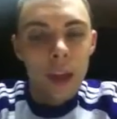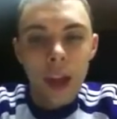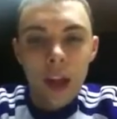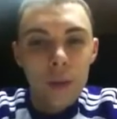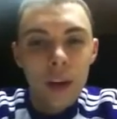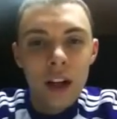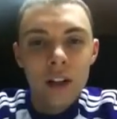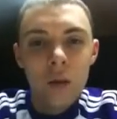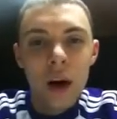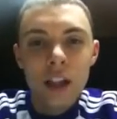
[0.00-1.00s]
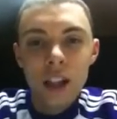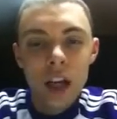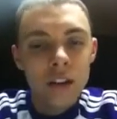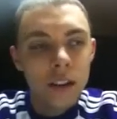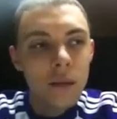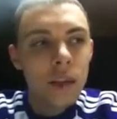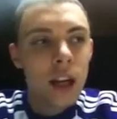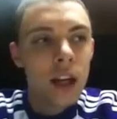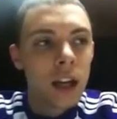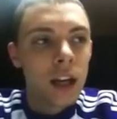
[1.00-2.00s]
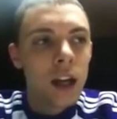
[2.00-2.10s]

Anybody out there watching off subject